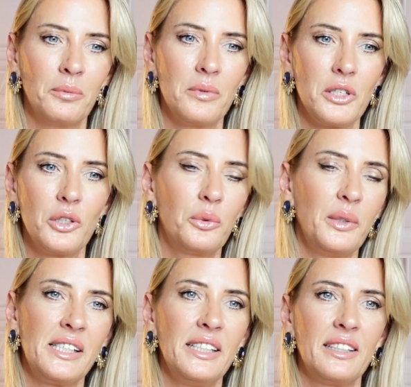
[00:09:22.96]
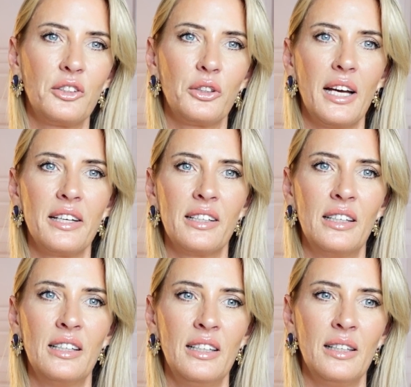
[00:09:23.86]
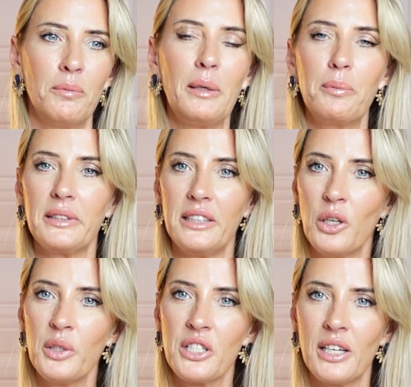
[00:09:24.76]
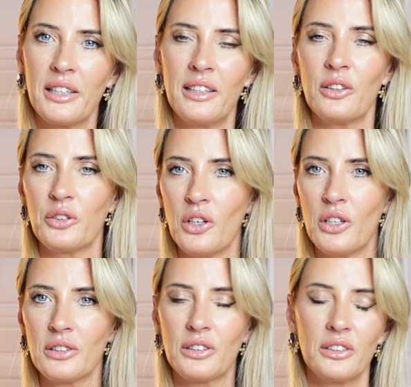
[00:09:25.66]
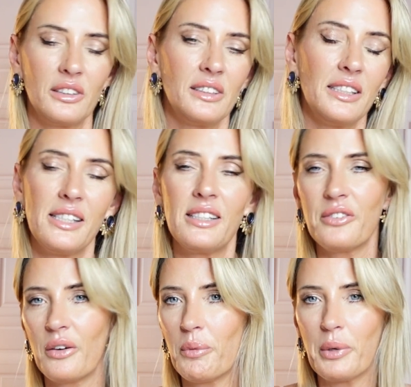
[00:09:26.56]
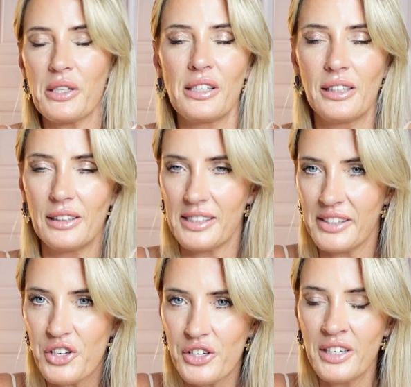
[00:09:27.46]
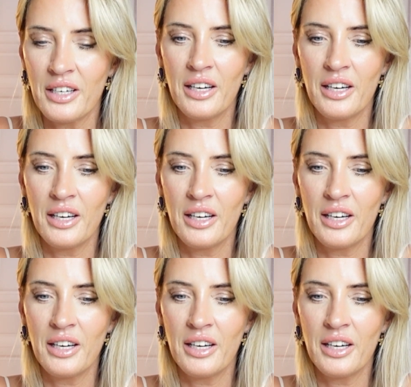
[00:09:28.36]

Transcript: should we sit together, people that know each other or not? This is a very personal decision,